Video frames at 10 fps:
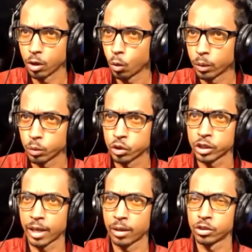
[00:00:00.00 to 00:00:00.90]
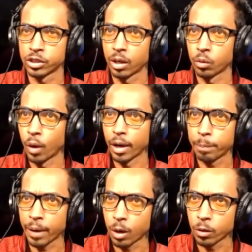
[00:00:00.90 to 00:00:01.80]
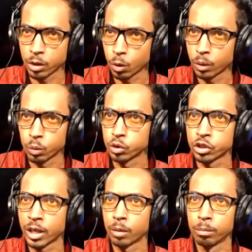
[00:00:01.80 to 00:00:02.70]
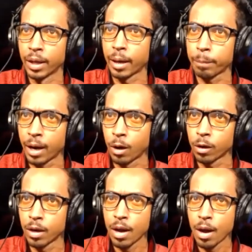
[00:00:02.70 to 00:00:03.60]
no one will shout white power, no one will shout black power,